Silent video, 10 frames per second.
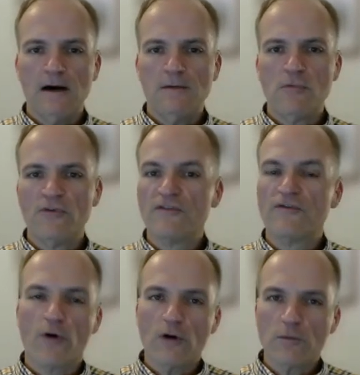Moving
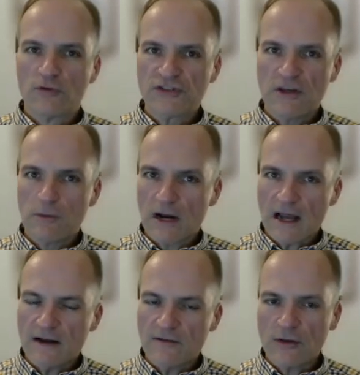forward, we'll see what
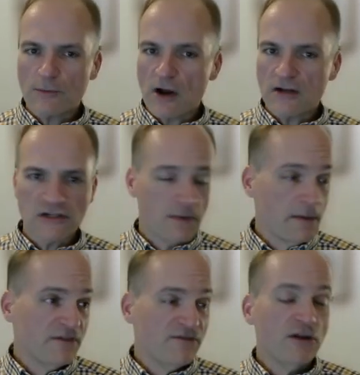kind of other projects,
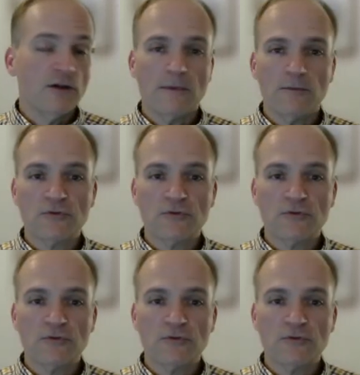maybe a film,